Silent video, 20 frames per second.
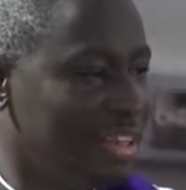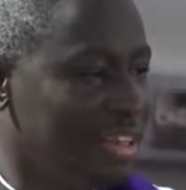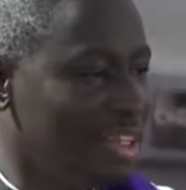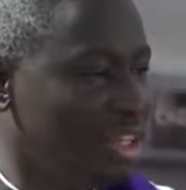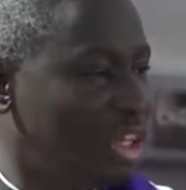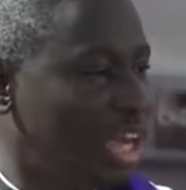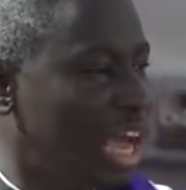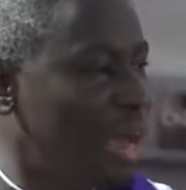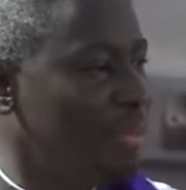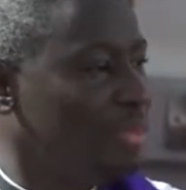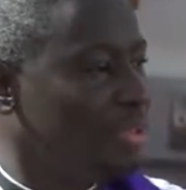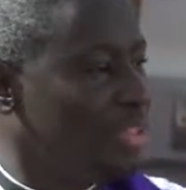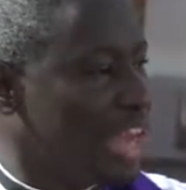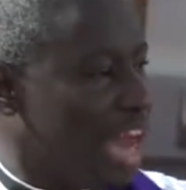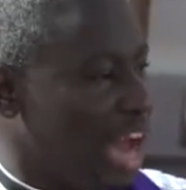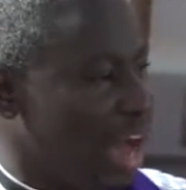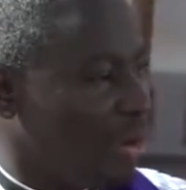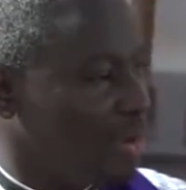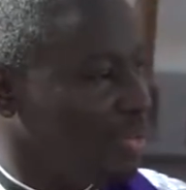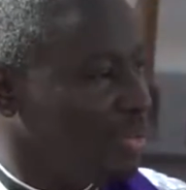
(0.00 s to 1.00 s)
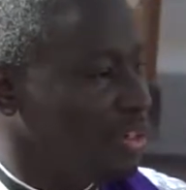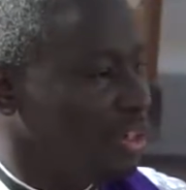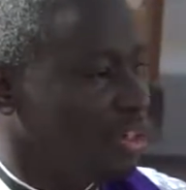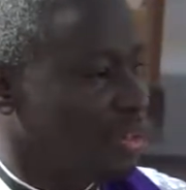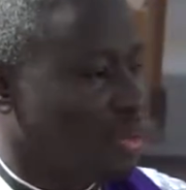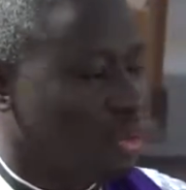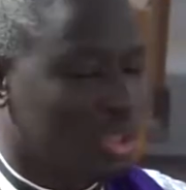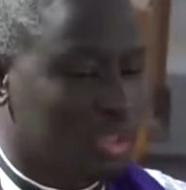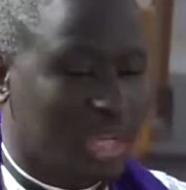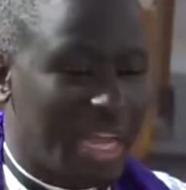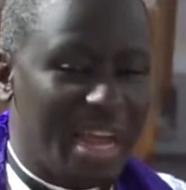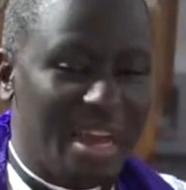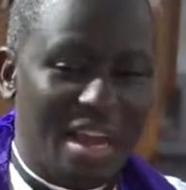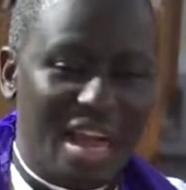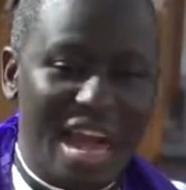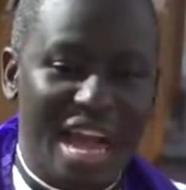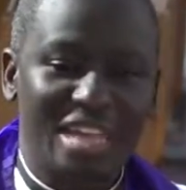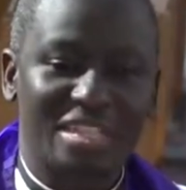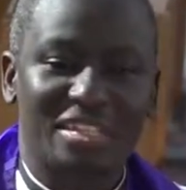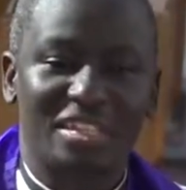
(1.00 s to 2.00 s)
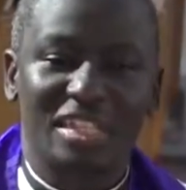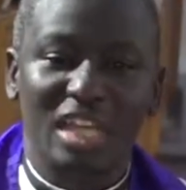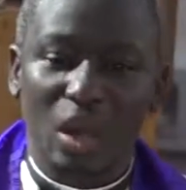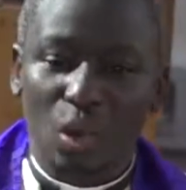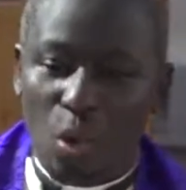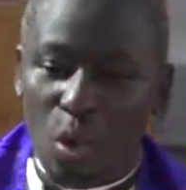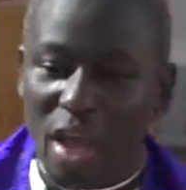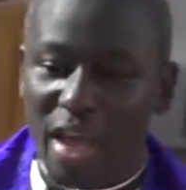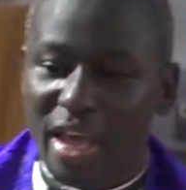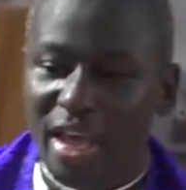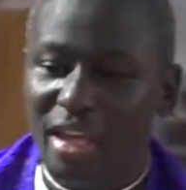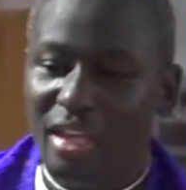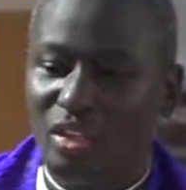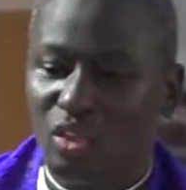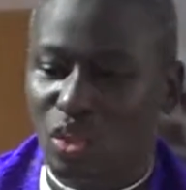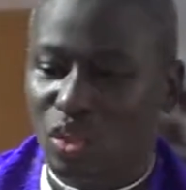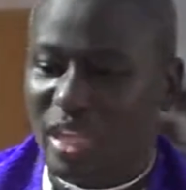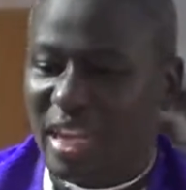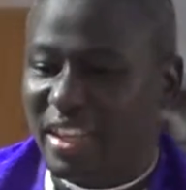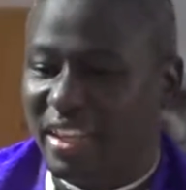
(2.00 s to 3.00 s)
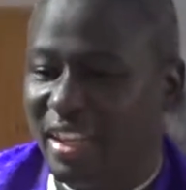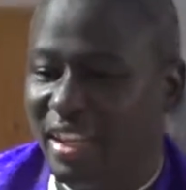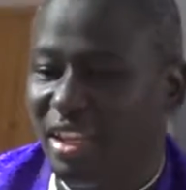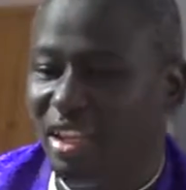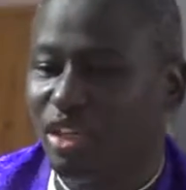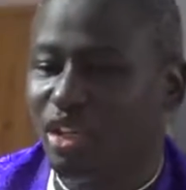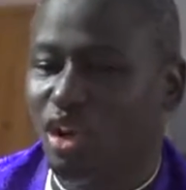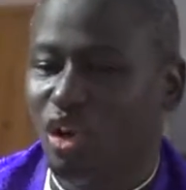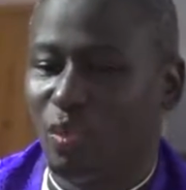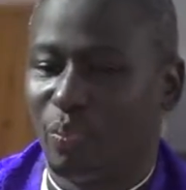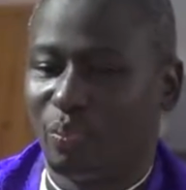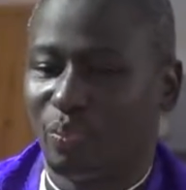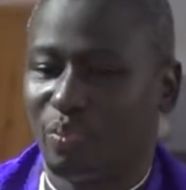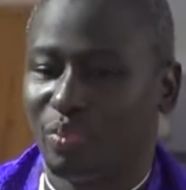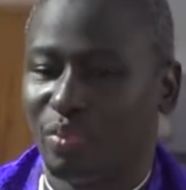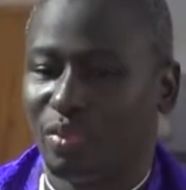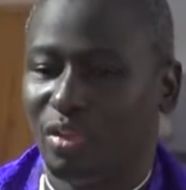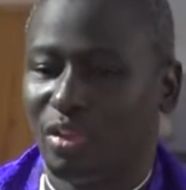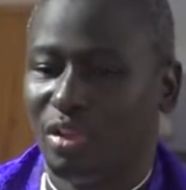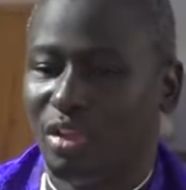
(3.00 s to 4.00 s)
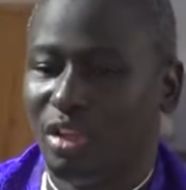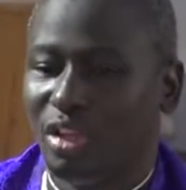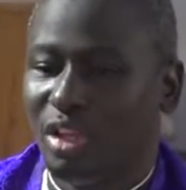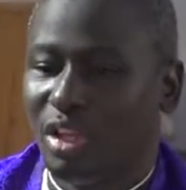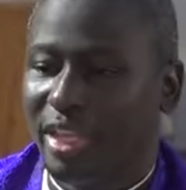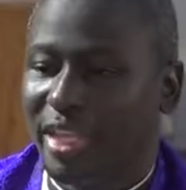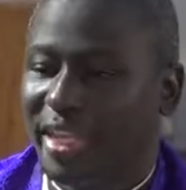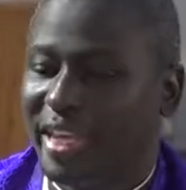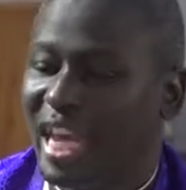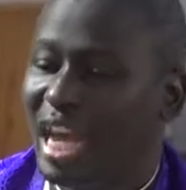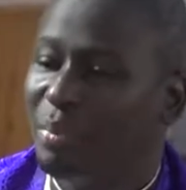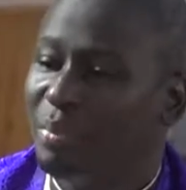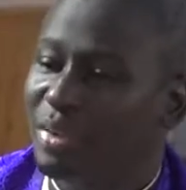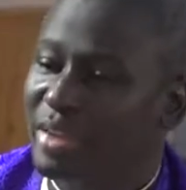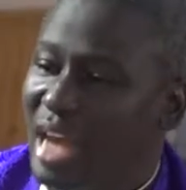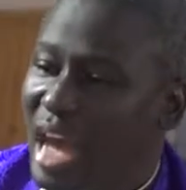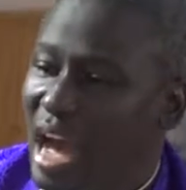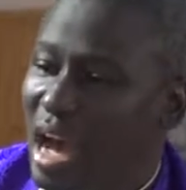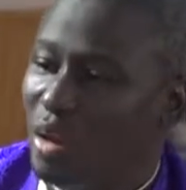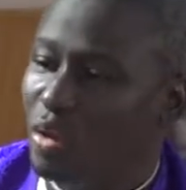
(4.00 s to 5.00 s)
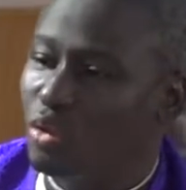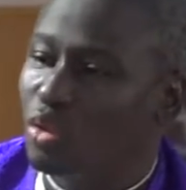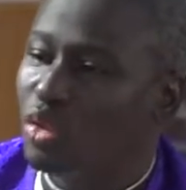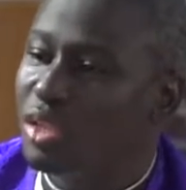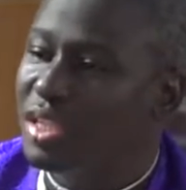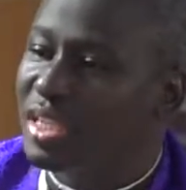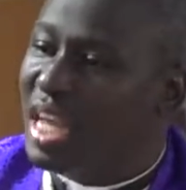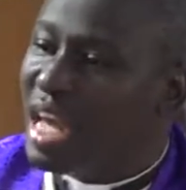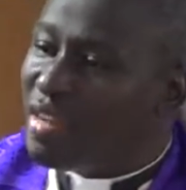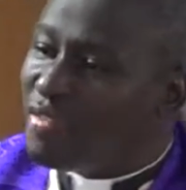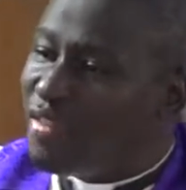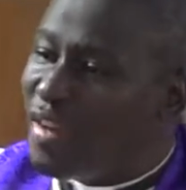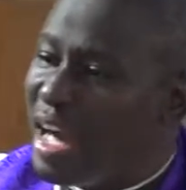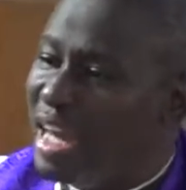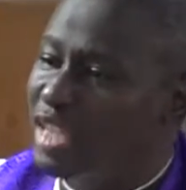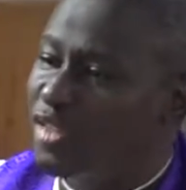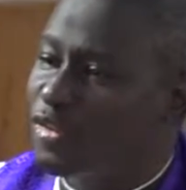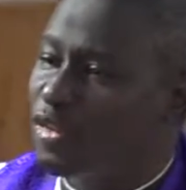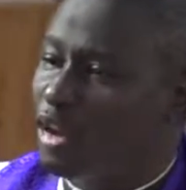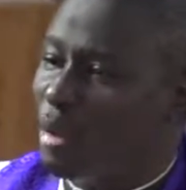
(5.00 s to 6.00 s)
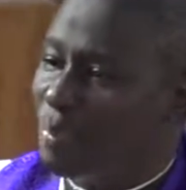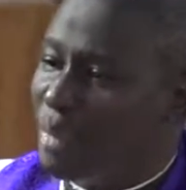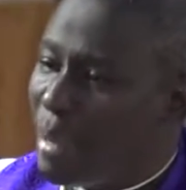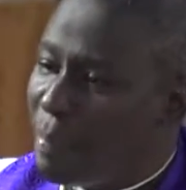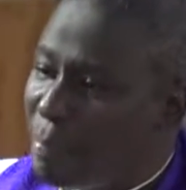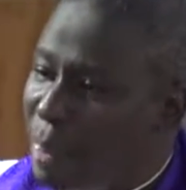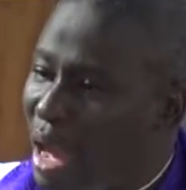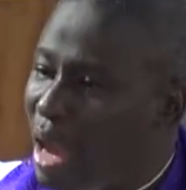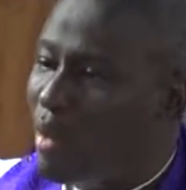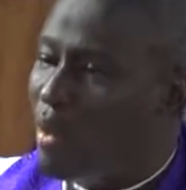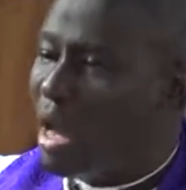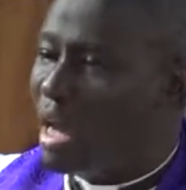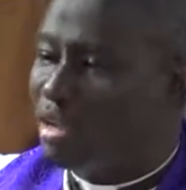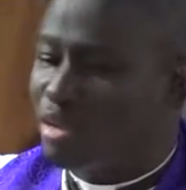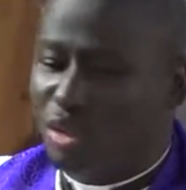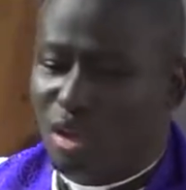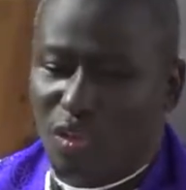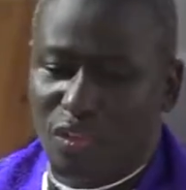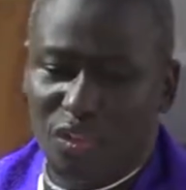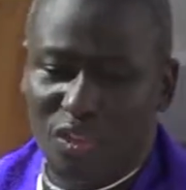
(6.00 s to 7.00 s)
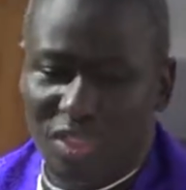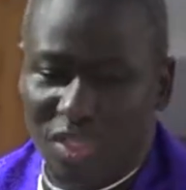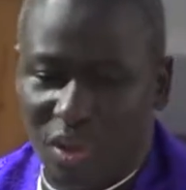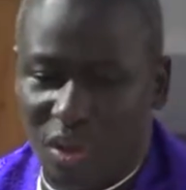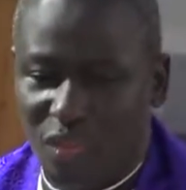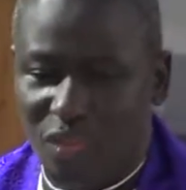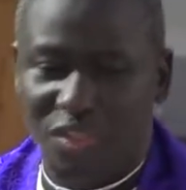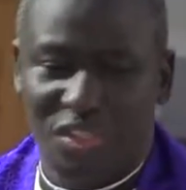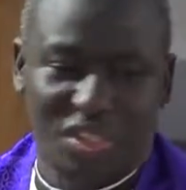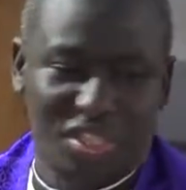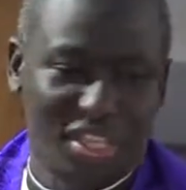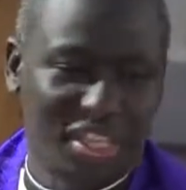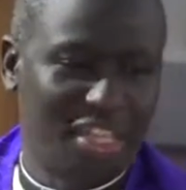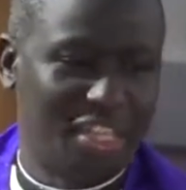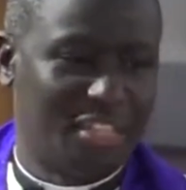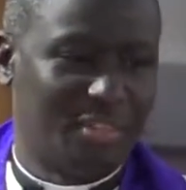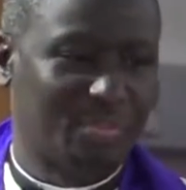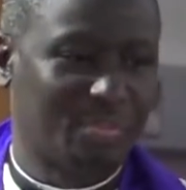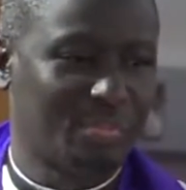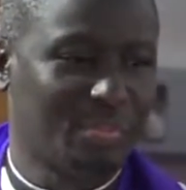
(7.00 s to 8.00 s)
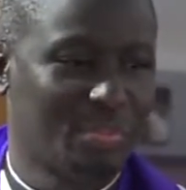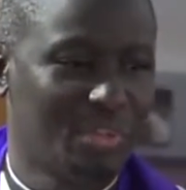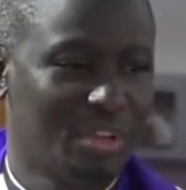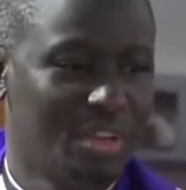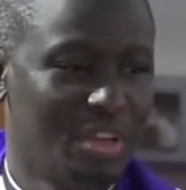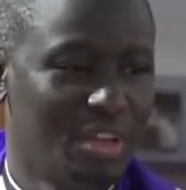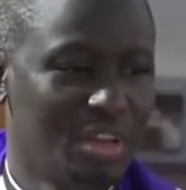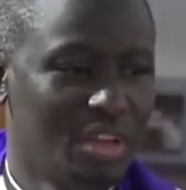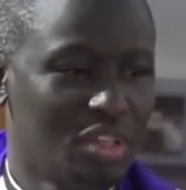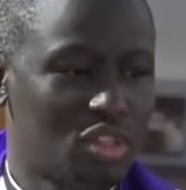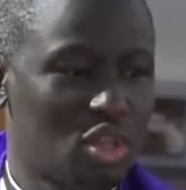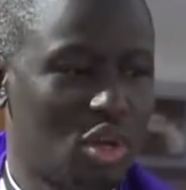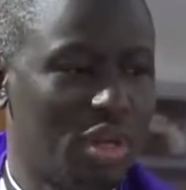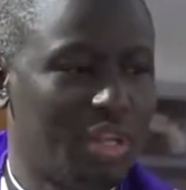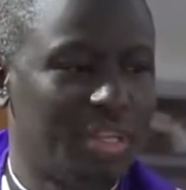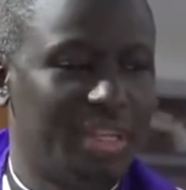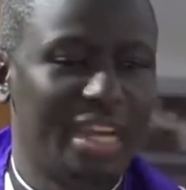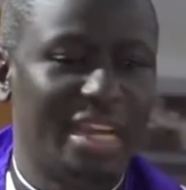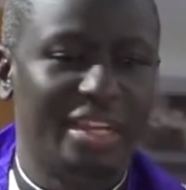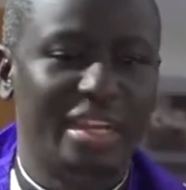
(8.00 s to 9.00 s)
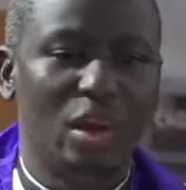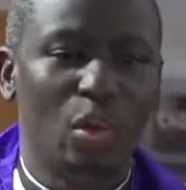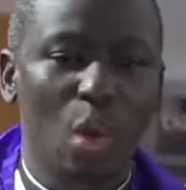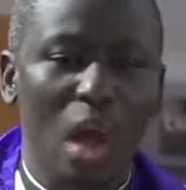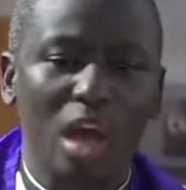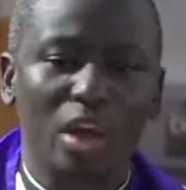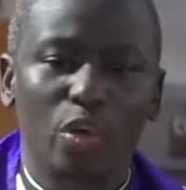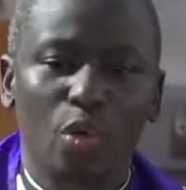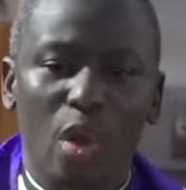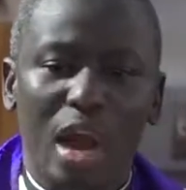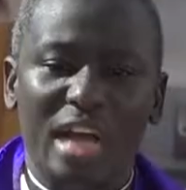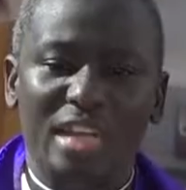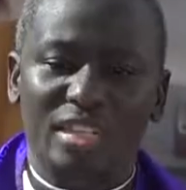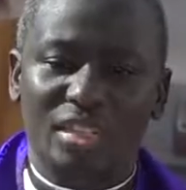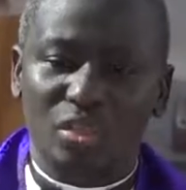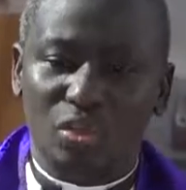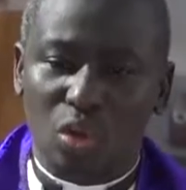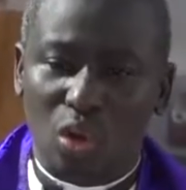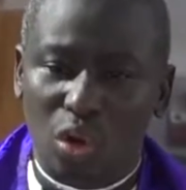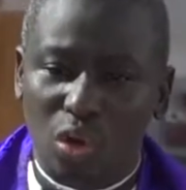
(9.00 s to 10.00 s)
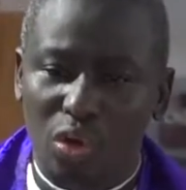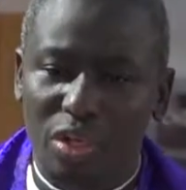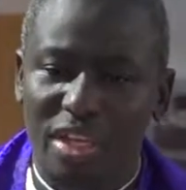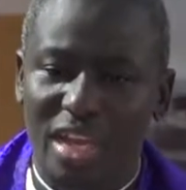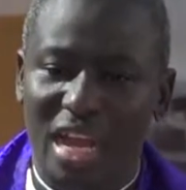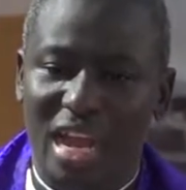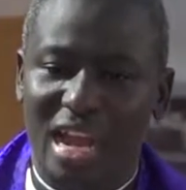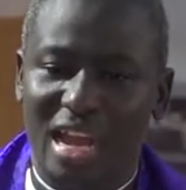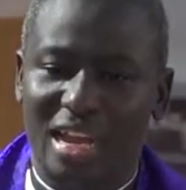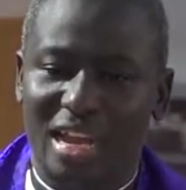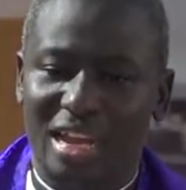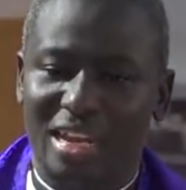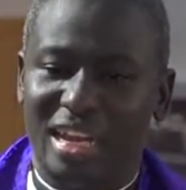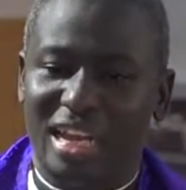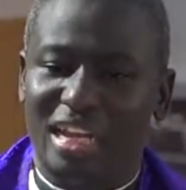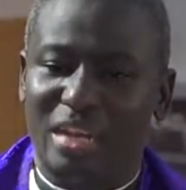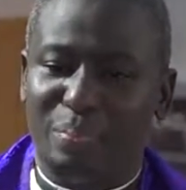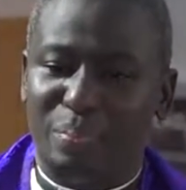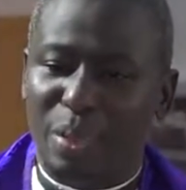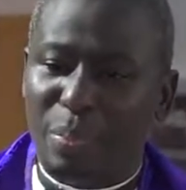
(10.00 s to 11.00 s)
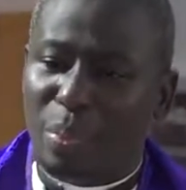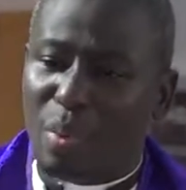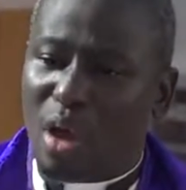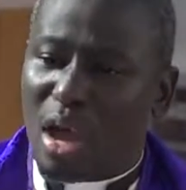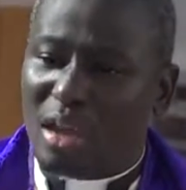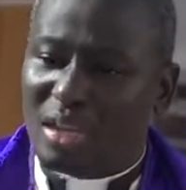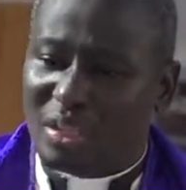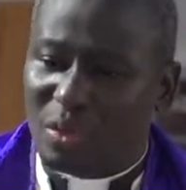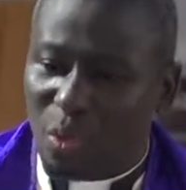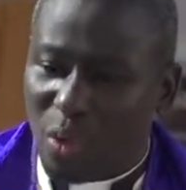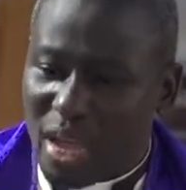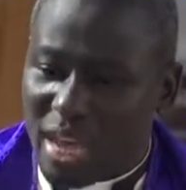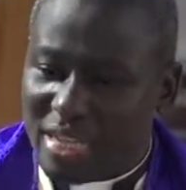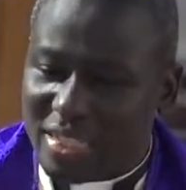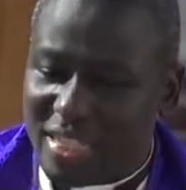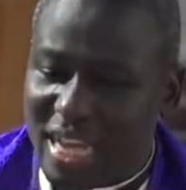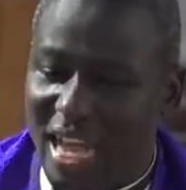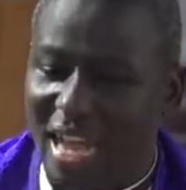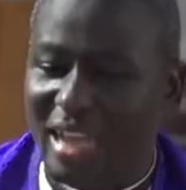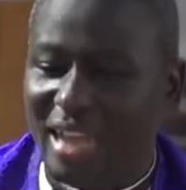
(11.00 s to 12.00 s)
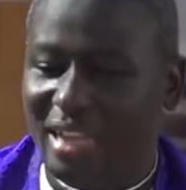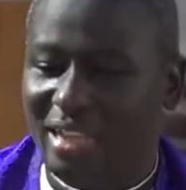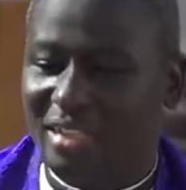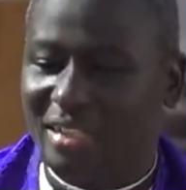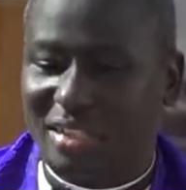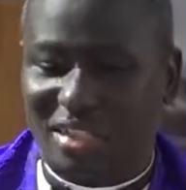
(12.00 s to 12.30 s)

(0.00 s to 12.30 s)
He came down to tell us the way to the kingdom. He came down to save us from the powers of, of sin so the, the world was rude uh, and, and the people were tired.